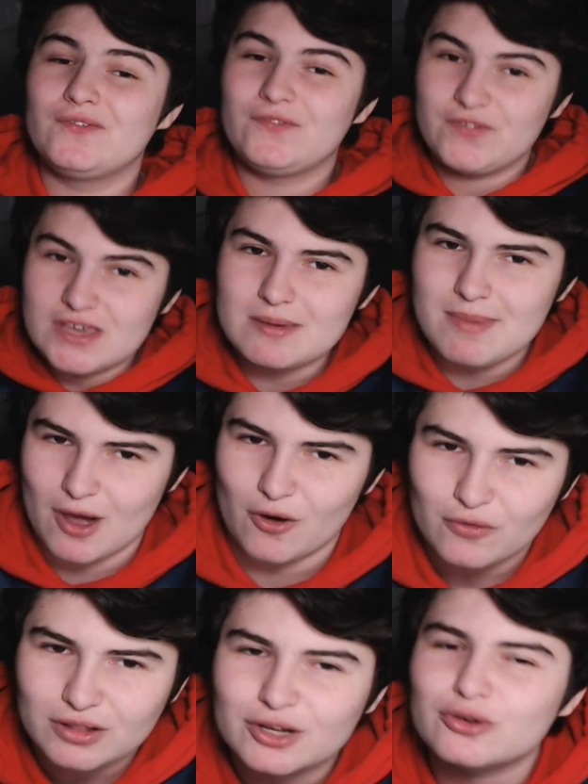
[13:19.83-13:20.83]

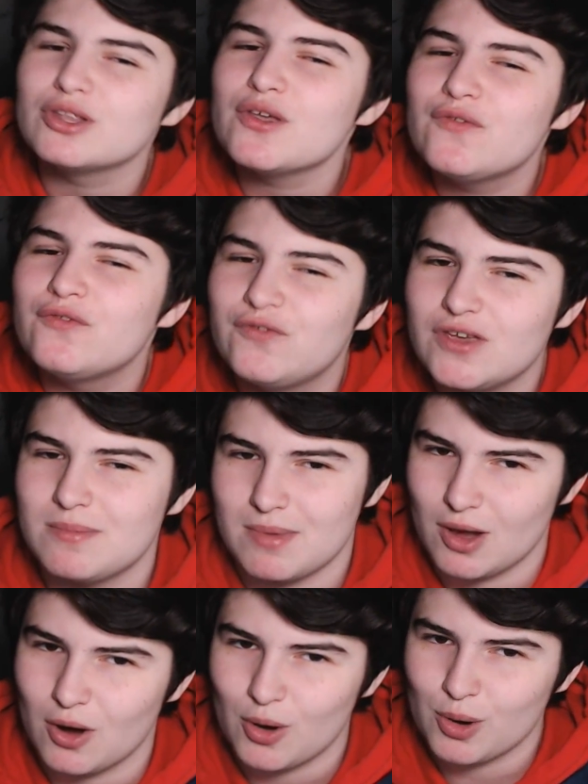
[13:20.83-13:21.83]
female, literally
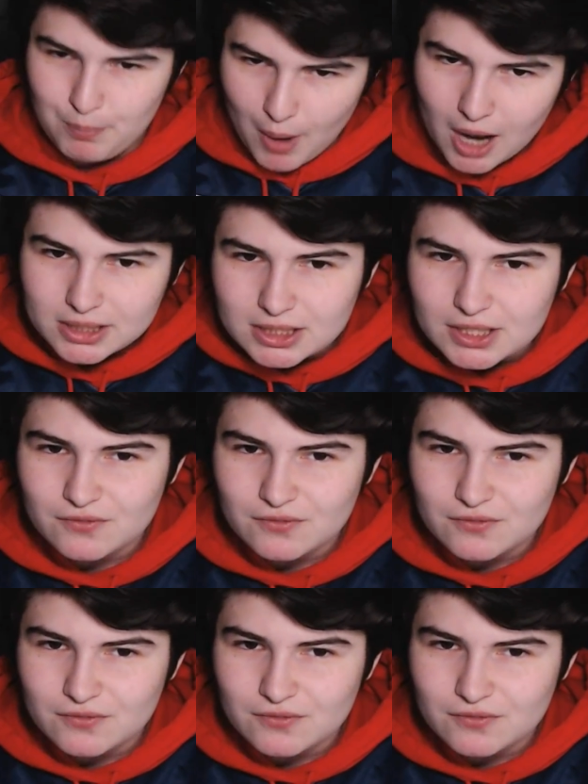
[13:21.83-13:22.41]
female bodily